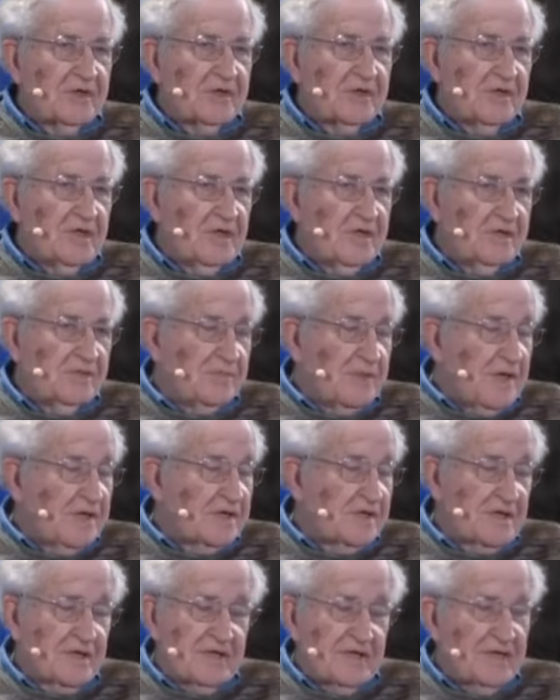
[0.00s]
he's
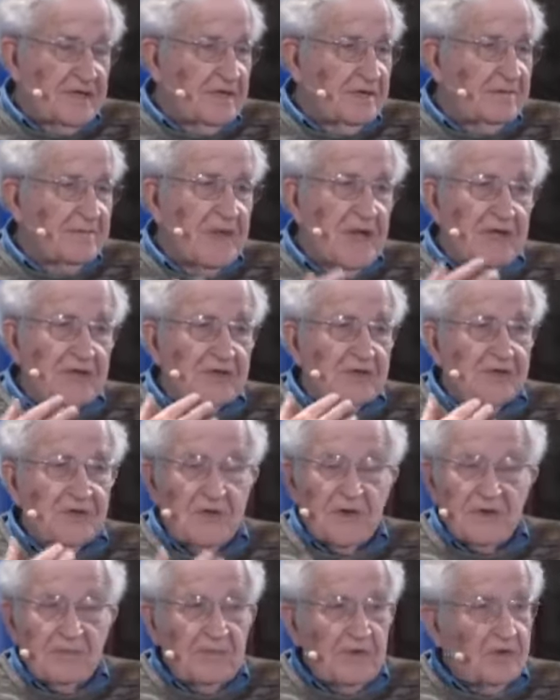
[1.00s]
basically a
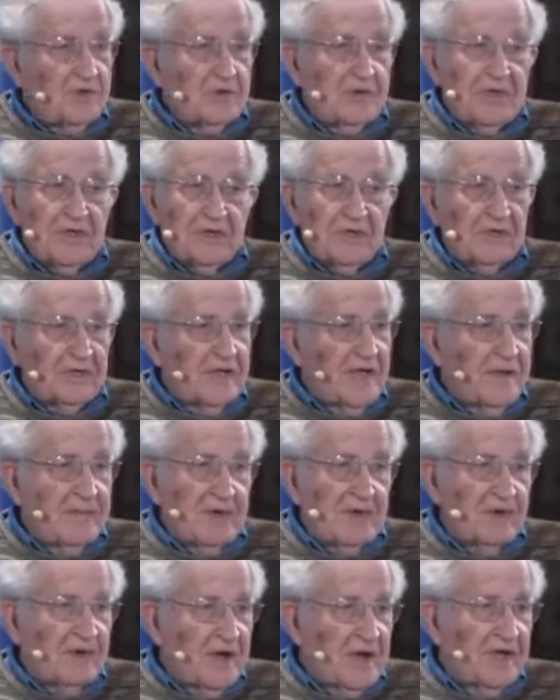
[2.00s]
mainstream New Deal
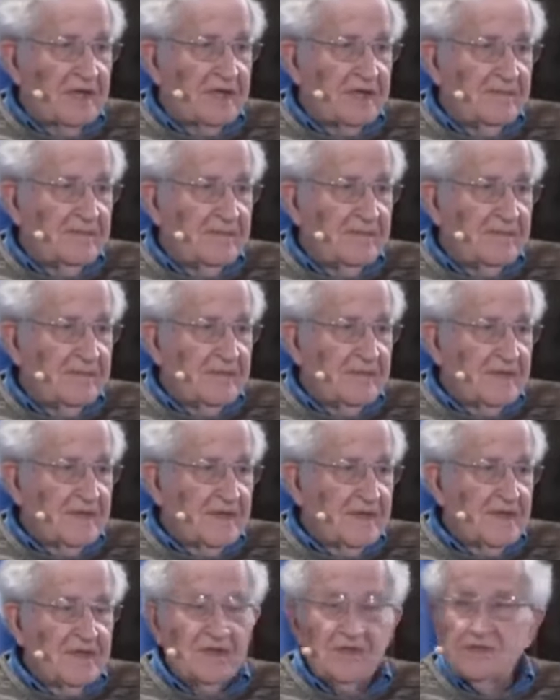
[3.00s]
Democrat.
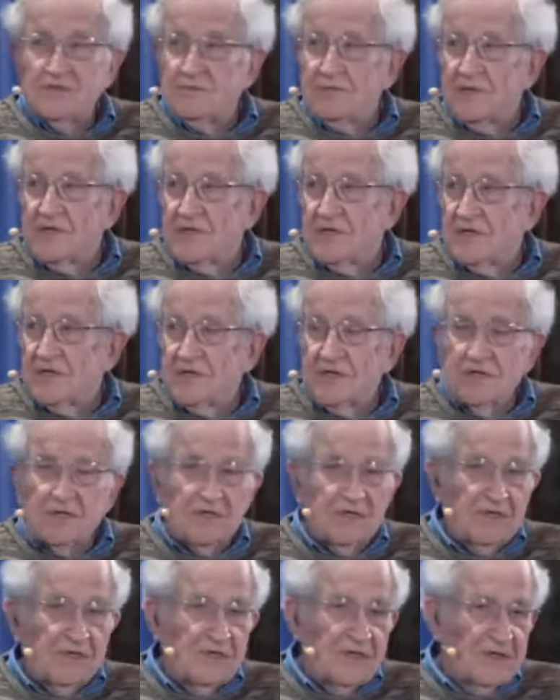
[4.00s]
His
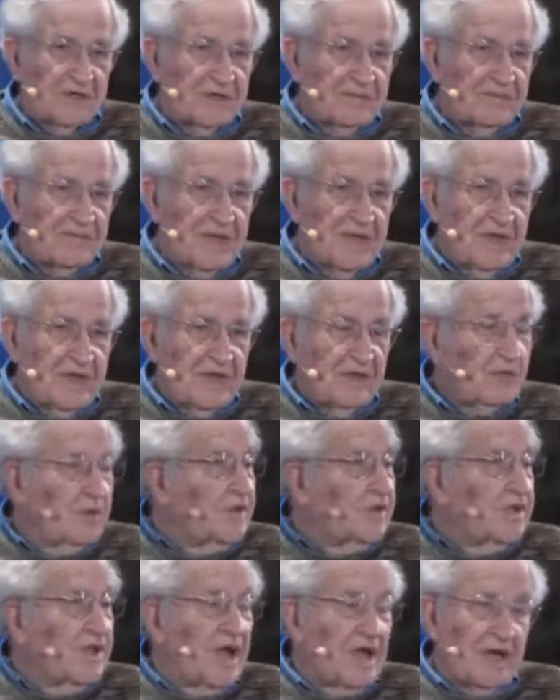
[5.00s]
positions
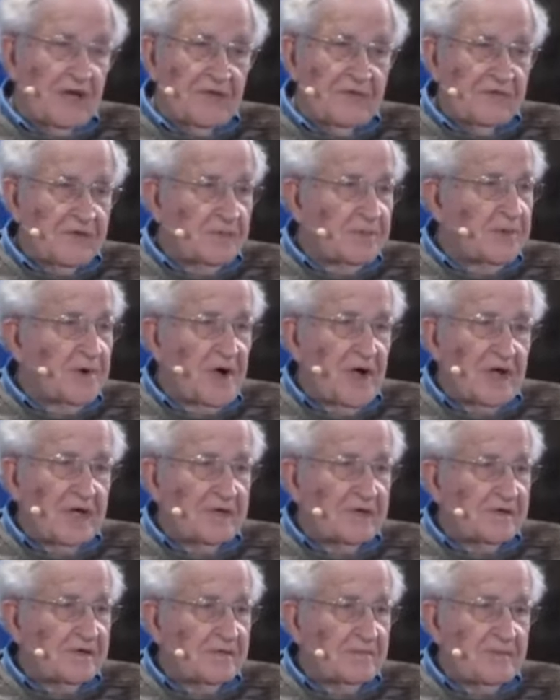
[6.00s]
would not have
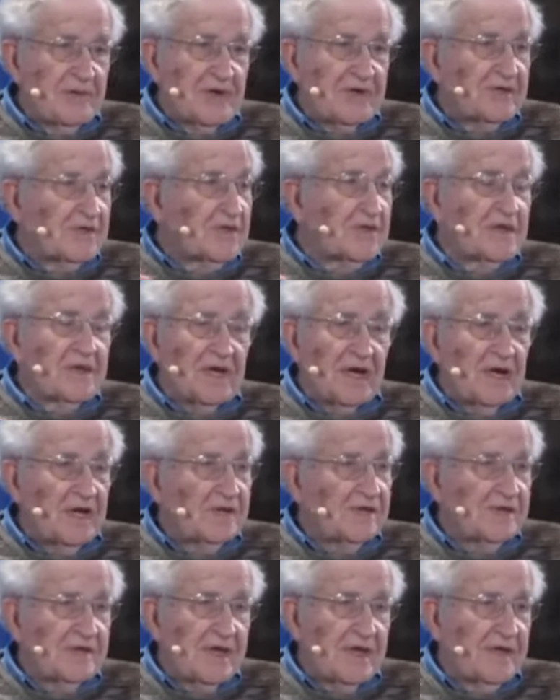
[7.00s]
surprised President
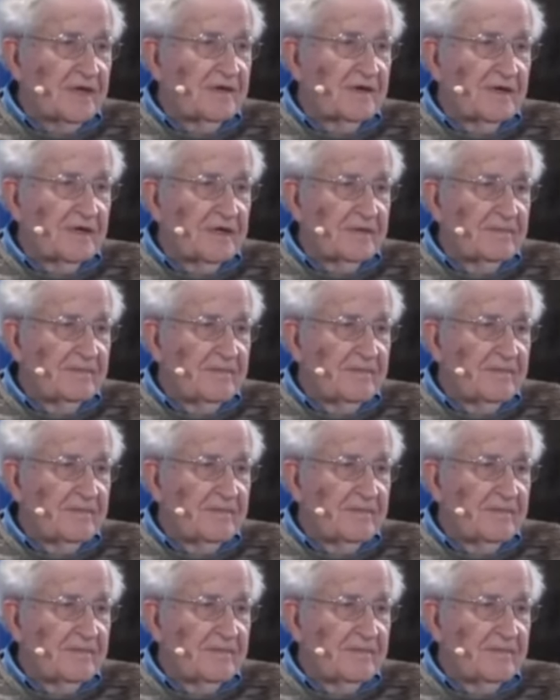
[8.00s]
Eisenhower,